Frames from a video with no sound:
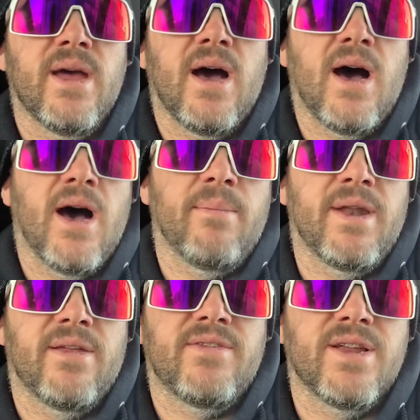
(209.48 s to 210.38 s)

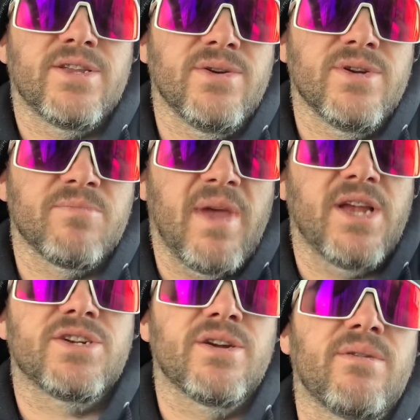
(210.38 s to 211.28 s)
Another thing too is
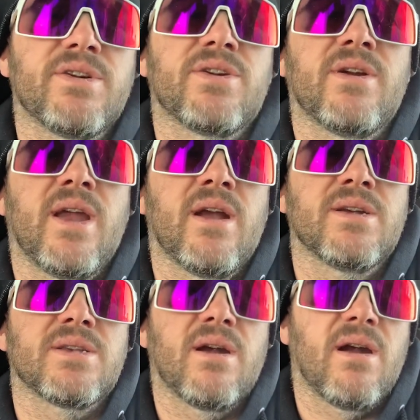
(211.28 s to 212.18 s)
make sure your return
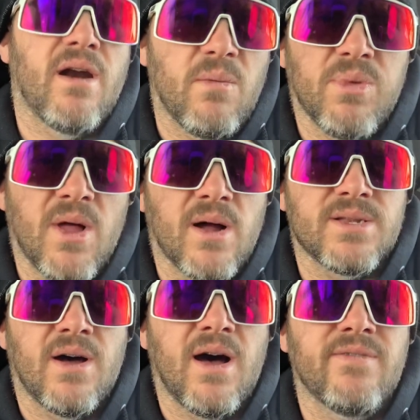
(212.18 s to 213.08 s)
airs aren't
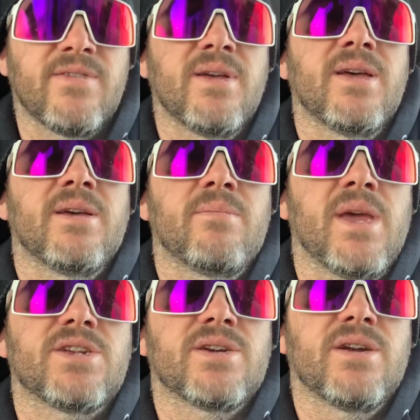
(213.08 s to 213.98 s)
blocked off.
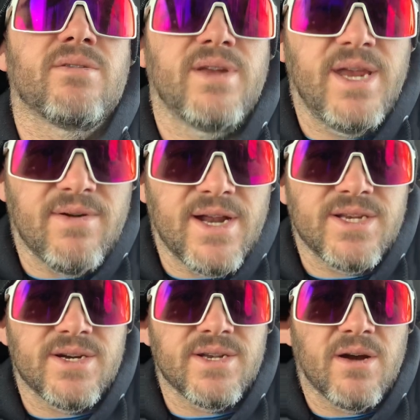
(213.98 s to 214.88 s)
Make sure your heat
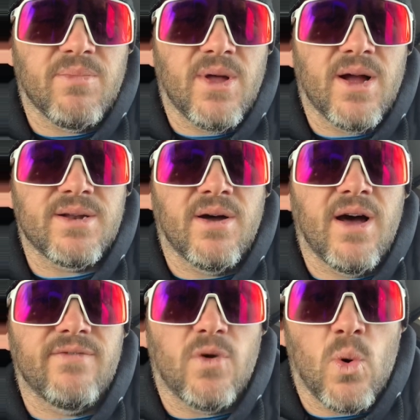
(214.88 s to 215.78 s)
registers aren't blocked
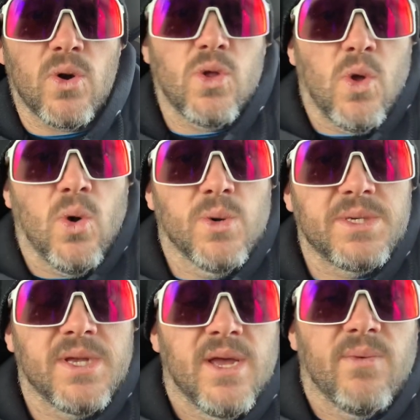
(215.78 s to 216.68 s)
off or
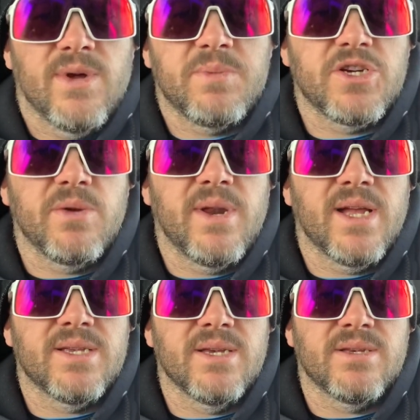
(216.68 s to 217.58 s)
closed, especially when it
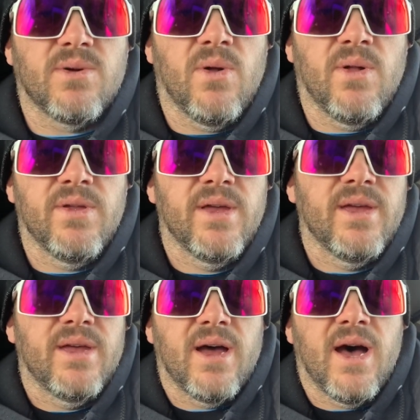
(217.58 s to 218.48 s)
gets this cold.
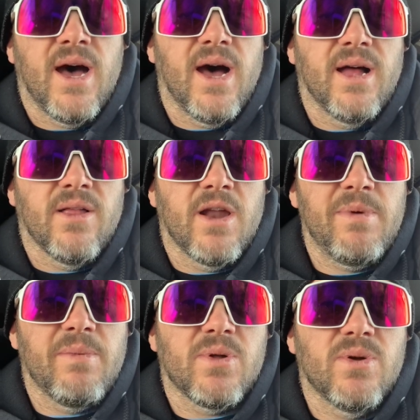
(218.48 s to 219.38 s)
A lot of
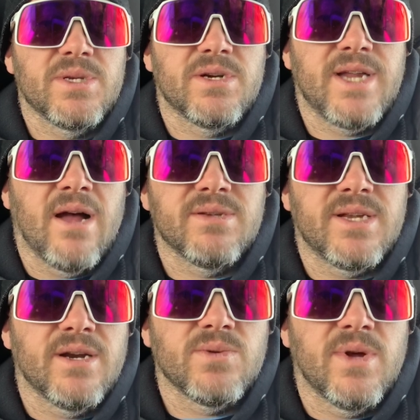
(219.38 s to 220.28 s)
people close their
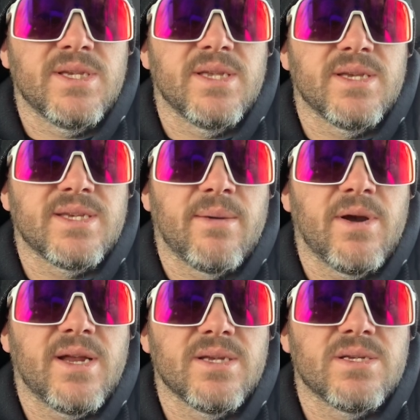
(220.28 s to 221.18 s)
downstairs ones in the
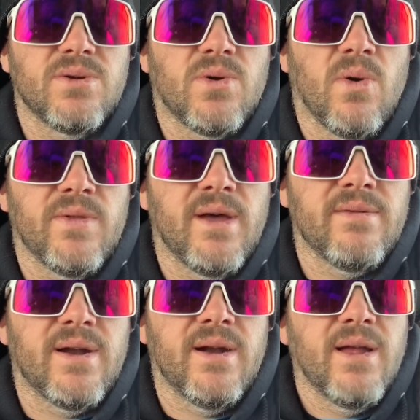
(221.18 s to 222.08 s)
summer because it's too cold
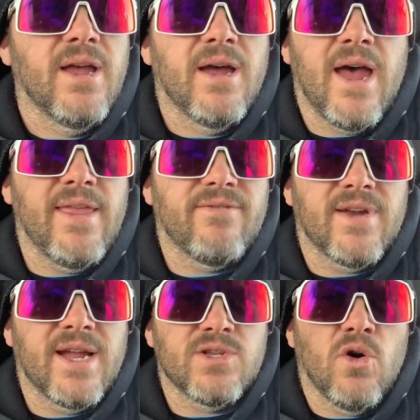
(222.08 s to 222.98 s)
down there, and they
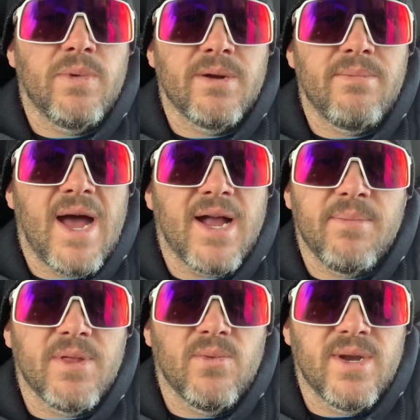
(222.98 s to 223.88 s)
forget to open them back
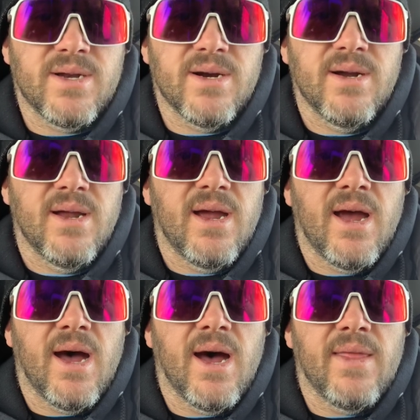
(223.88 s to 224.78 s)
up in the winter.
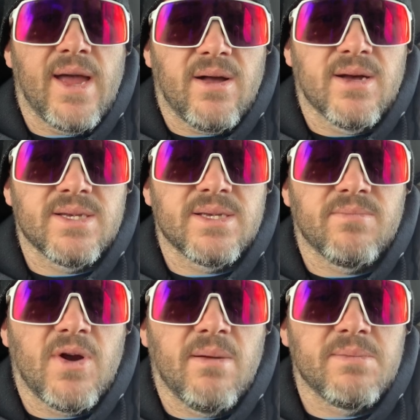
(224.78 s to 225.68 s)
That causes
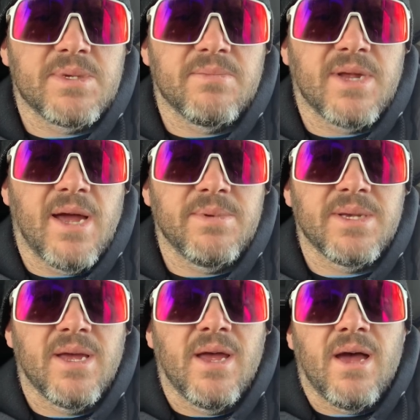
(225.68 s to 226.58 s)
some problems
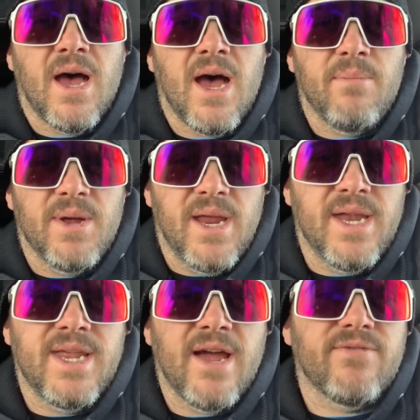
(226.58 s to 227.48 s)
sometimes. But
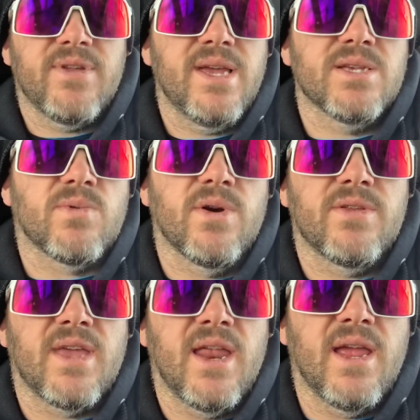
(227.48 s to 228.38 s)
it definitely is
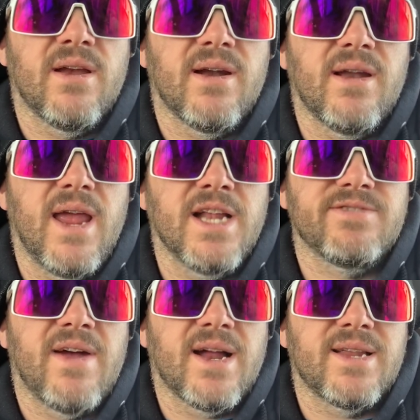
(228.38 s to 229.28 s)
worth getting your
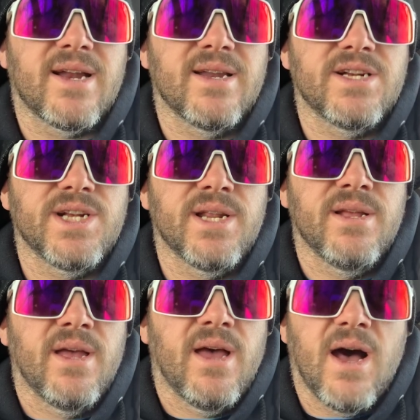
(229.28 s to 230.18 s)
HVAC technician,
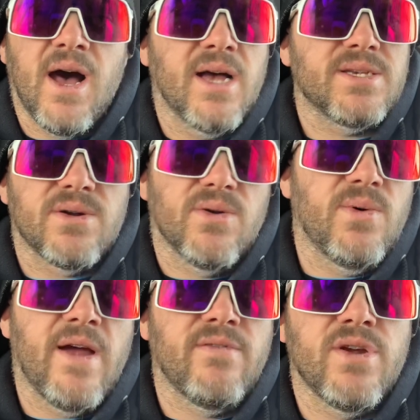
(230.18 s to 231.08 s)
us or
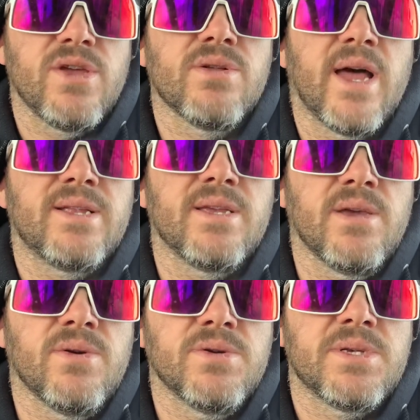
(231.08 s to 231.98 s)
whoever you like to
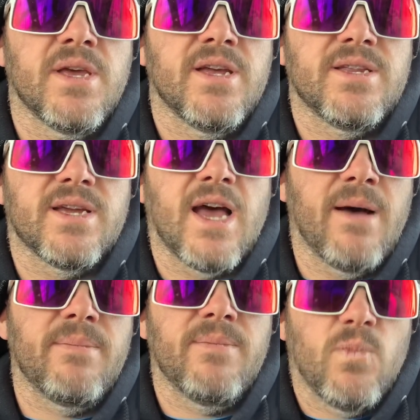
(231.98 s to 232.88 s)
use, to
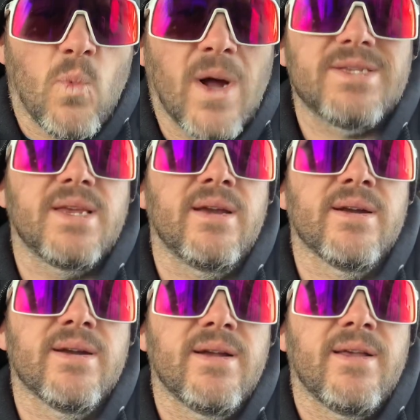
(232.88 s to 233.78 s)
come once a year